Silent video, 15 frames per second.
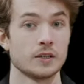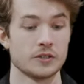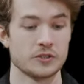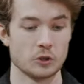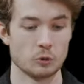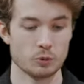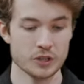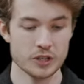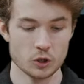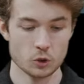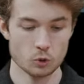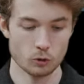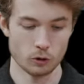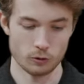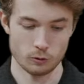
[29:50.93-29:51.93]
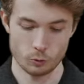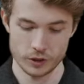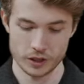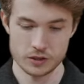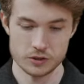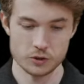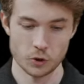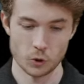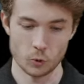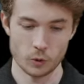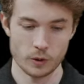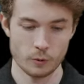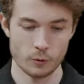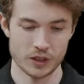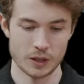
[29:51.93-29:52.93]
So pretty cool what we can do
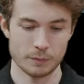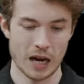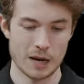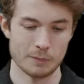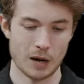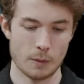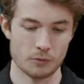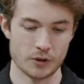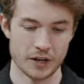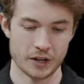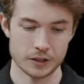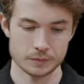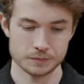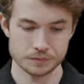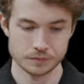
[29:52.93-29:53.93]
with the pipe operator.